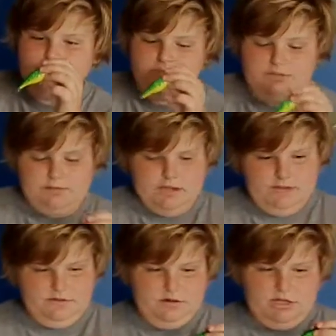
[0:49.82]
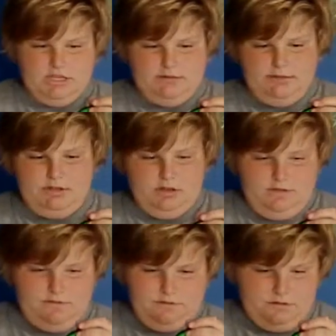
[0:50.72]
use this ever again in my
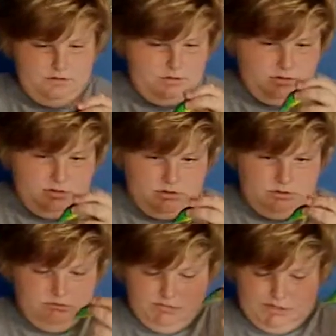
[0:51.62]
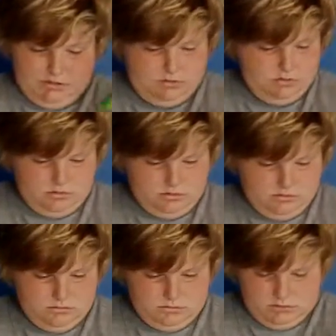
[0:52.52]
life, but
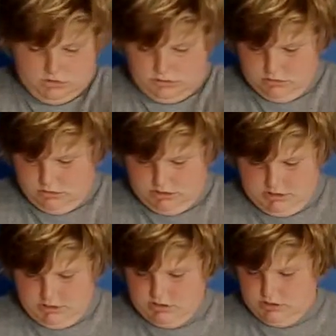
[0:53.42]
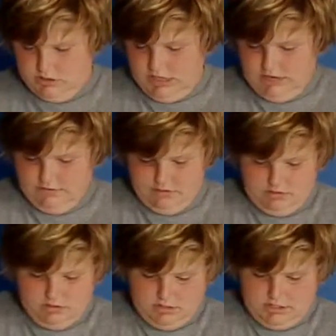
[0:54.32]
I still have it
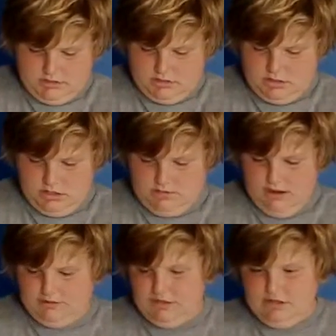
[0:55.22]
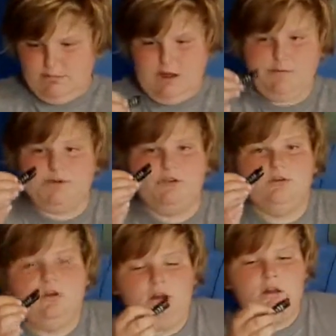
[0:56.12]
in there. I have another popper too.